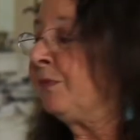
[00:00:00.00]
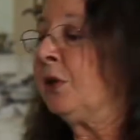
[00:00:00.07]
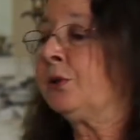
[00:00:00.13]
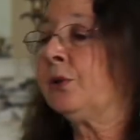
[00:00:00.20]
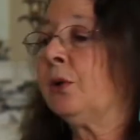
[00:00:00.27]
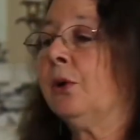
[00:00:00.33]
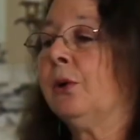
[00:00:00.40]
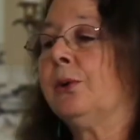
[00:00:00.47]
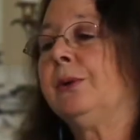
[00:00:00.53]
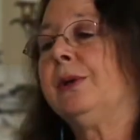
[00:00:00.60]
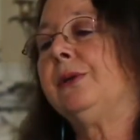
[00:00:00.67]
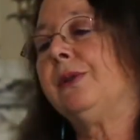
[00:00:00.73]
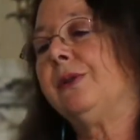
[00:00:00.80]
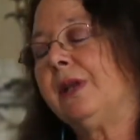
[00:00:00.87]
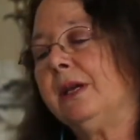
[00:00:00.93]

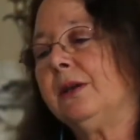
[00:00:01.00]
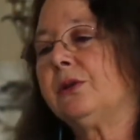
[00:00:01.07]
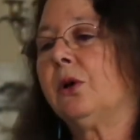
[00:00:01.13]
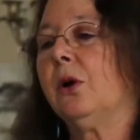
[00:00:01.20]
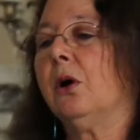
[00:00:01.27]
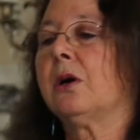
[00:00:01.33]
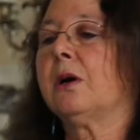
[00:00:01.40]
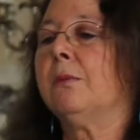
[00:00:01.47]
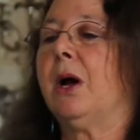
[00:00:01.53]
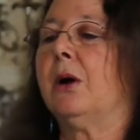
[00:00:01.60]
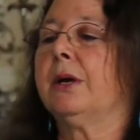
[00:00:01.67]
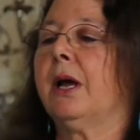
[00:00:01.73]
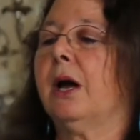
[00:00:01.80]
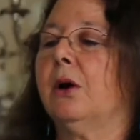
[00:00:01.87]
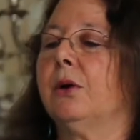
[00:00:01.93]
So they talk
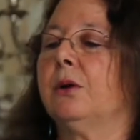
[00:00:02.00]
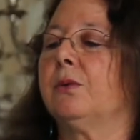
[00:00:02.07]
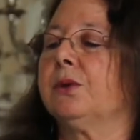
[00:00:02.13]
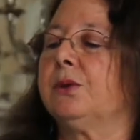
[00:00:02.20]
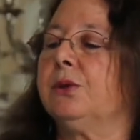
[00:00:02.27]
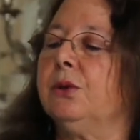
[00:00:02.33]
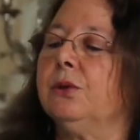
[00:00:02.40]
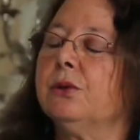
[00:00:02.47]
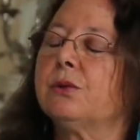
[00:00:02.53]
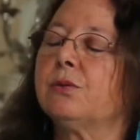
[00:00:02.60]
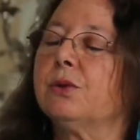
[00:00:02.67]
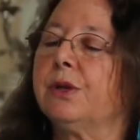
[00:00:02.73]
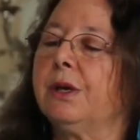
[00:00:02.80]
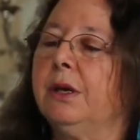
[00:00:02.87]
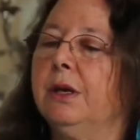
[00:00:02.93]
about how it was used
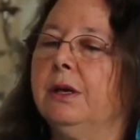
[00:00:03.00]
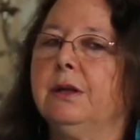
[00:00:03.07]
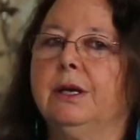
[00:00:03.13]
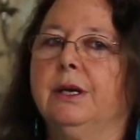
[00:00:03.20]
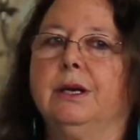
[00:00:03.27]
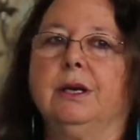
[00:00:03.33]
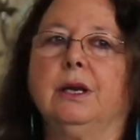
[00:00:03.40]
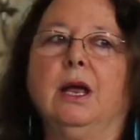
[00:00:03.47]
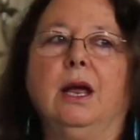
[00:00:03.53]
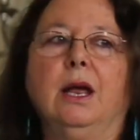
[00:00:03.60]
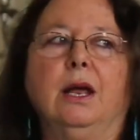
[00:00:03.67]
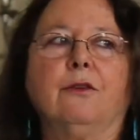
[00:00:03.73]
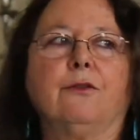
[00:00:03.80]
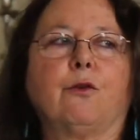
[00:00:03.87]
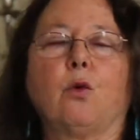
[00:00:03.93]
with healing
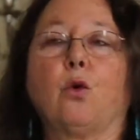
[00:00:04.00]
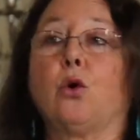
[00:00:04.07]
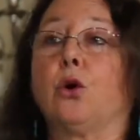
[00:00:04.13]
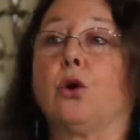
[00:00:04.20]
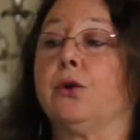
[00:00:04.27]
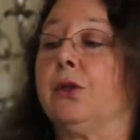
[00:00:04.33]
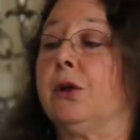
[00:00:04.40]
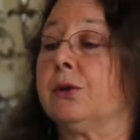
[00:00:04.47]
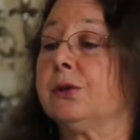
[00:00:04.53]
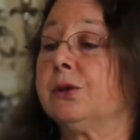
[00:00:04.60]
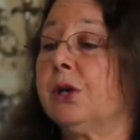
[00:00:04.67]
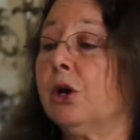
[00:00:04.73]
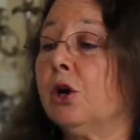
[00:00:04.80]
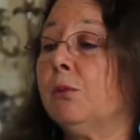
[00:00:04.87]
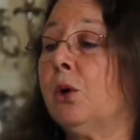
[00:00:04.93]
for their
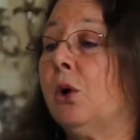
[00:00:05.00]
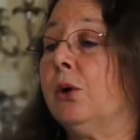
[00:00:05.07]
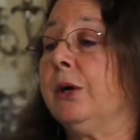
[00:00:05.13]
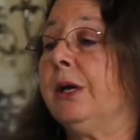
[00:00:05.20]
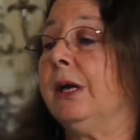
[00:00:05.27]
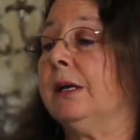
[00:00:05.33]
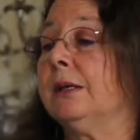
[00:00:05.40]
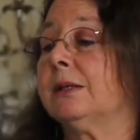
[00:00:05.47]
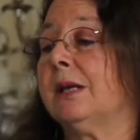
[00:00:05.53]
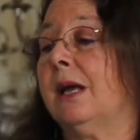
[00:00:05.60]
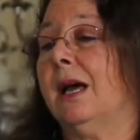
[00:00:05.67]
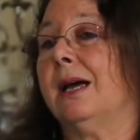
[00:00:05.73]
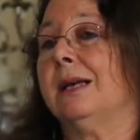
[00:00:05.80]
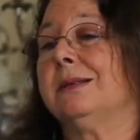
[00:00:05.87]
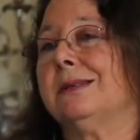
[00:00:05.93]
ceremonies,
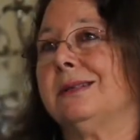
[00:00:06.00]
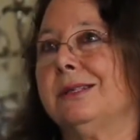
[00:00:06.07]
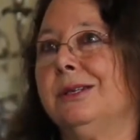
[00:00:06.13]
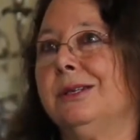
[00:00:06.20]
and